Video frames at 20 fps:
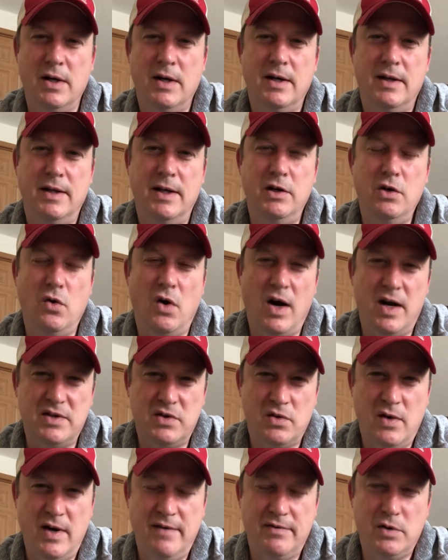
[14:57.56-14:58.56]
Then you
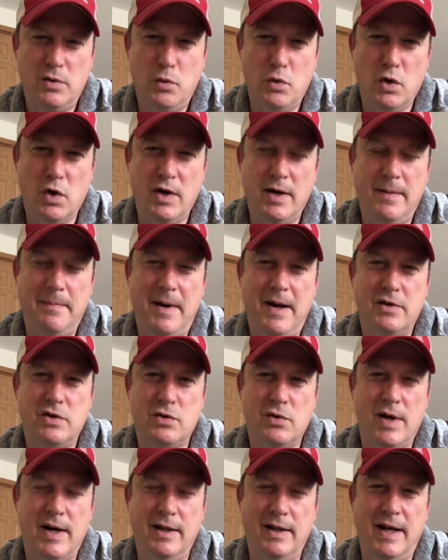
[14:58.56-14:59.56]
also have to worry about
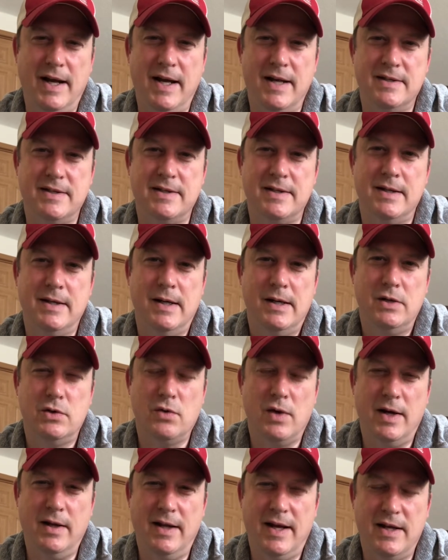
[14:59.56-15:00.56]
Trey Lance.
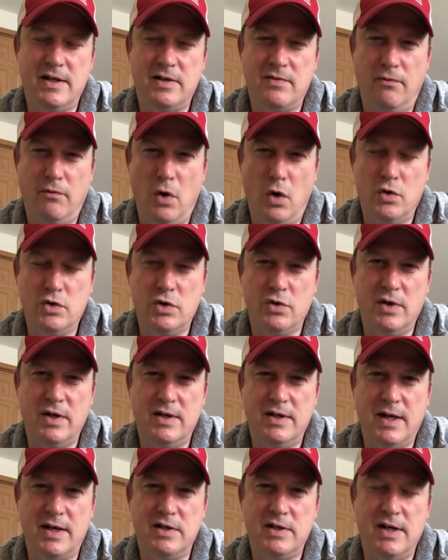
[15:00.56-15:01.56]
Trey Lance
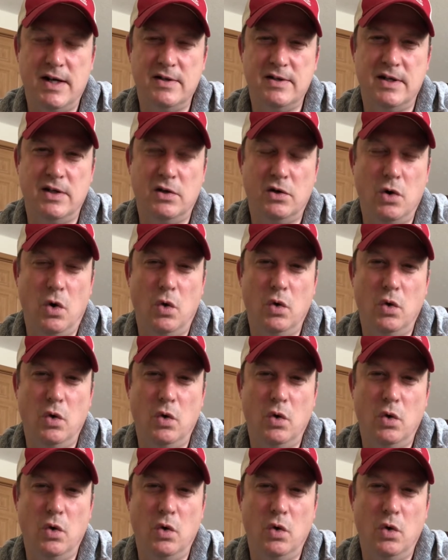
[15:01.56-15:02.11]
vulturing touchdowns at the goal